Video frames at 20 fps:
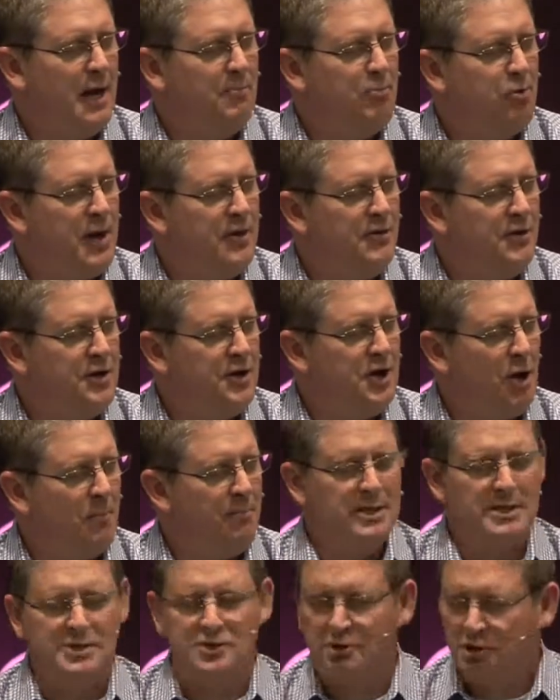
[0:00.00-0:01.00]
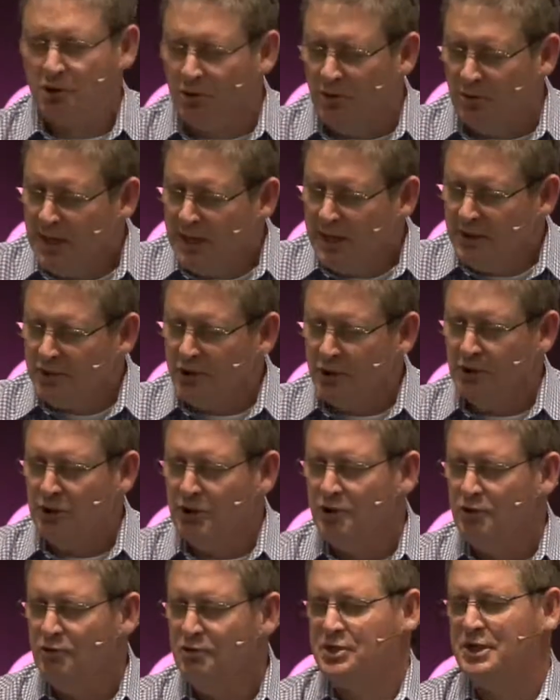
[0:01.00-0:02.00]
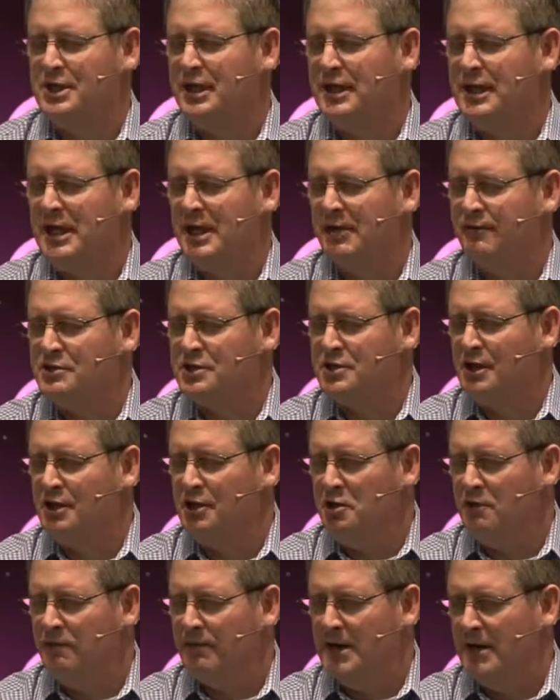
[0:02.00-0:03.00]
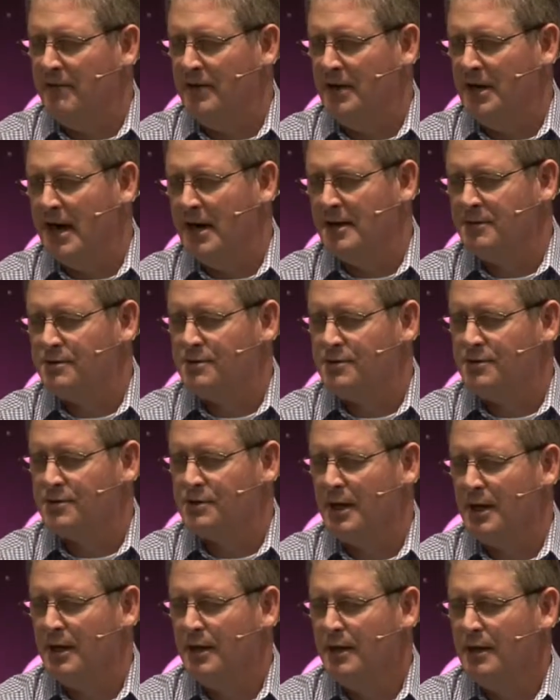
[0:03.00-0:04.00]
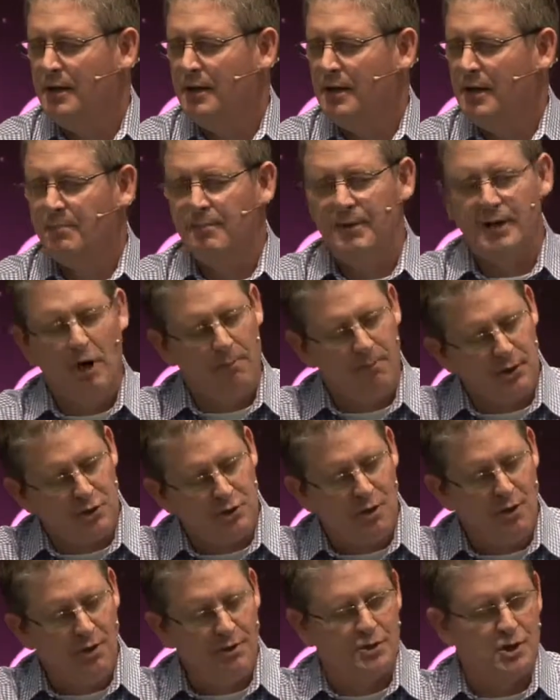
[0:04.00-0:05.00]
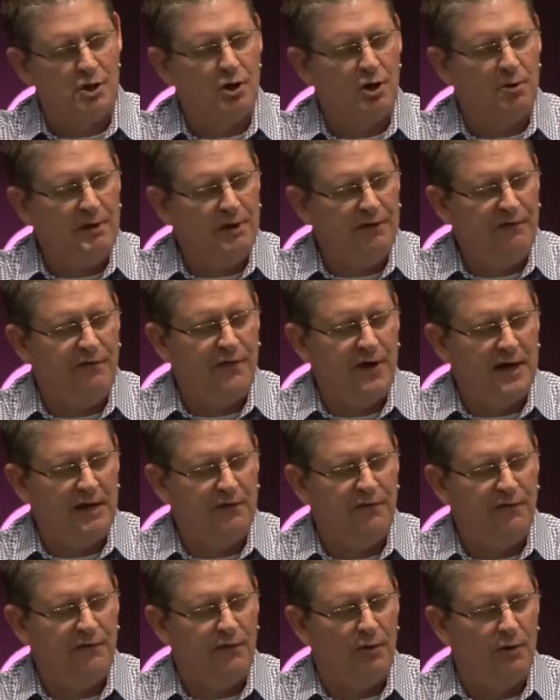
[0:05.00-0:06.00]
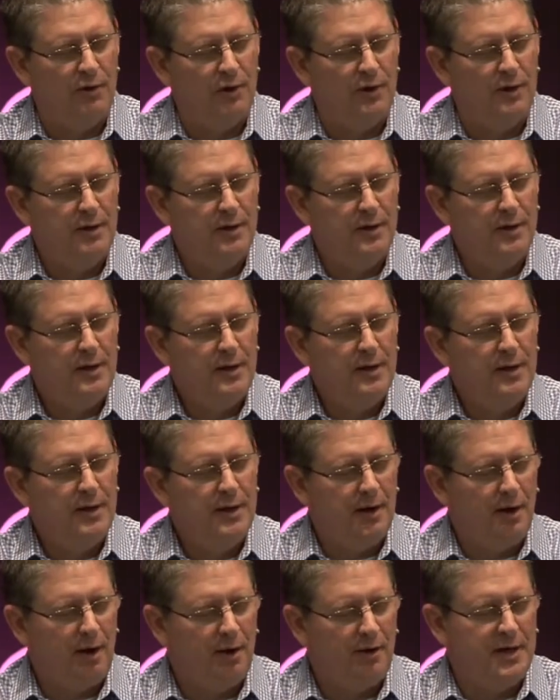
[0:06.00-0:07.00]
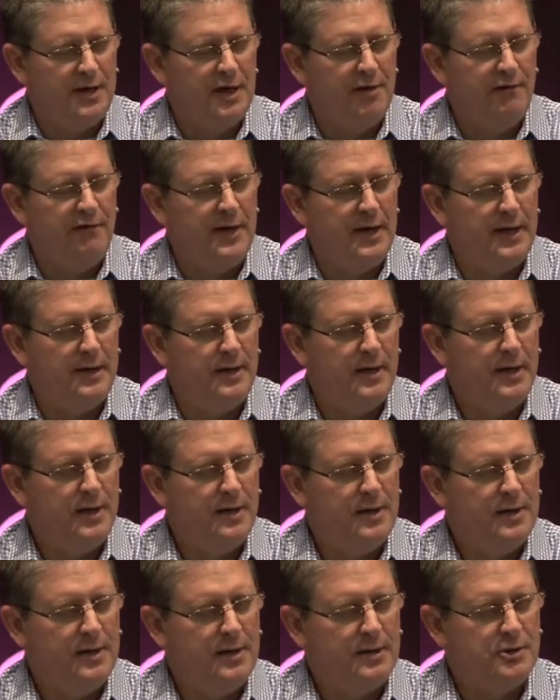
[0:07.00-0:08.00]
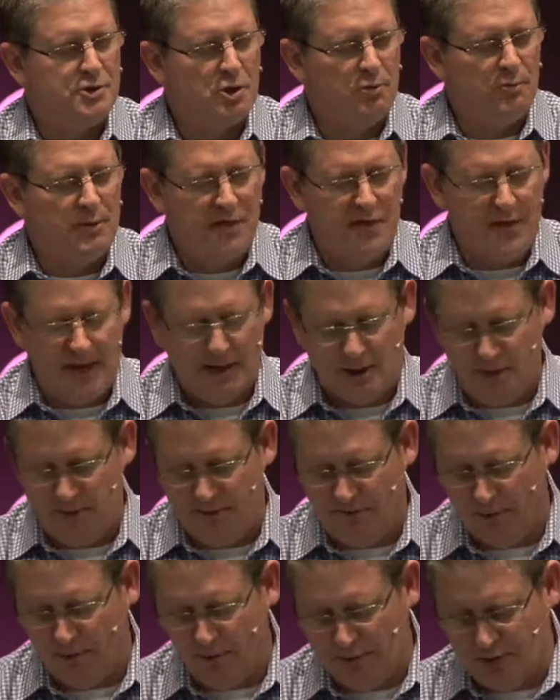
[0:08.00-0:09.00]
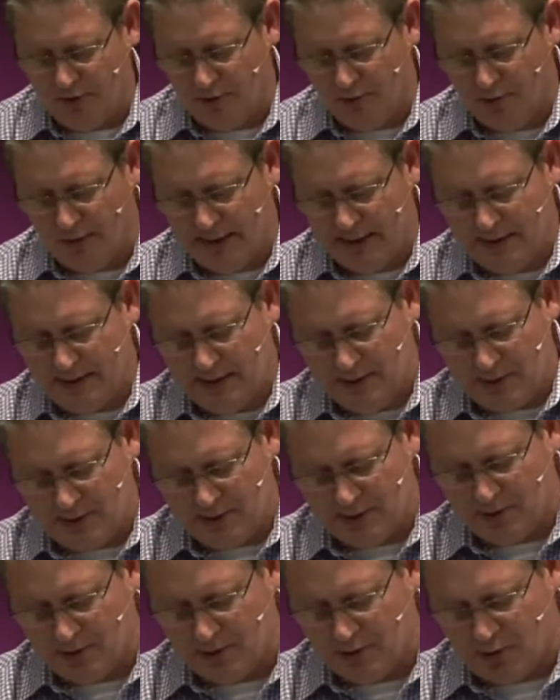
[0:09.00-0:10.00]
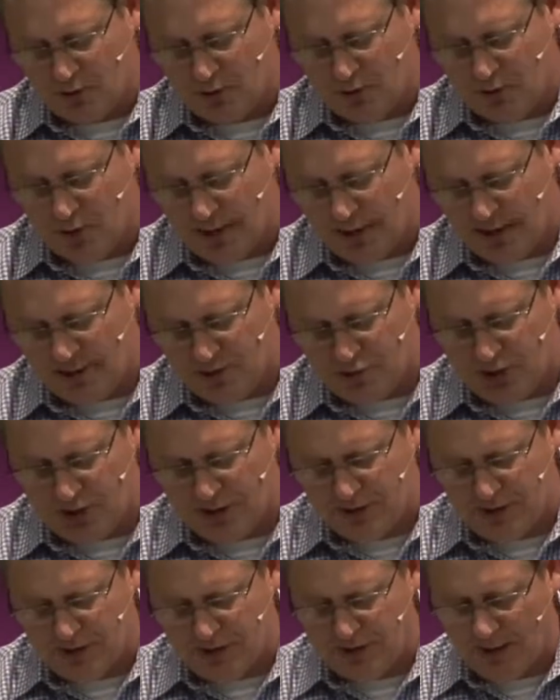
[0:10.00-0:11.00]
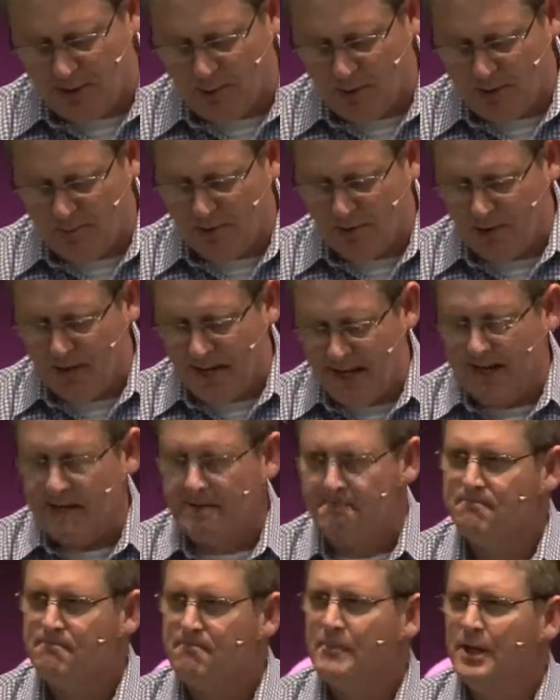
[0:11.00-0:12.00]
I pray that you'd help us to, to use the gifts that you've given us, but help us also to be faithful in our giving. And so we thank you for what you're going to teach us this morning. In Jesus' name we pray.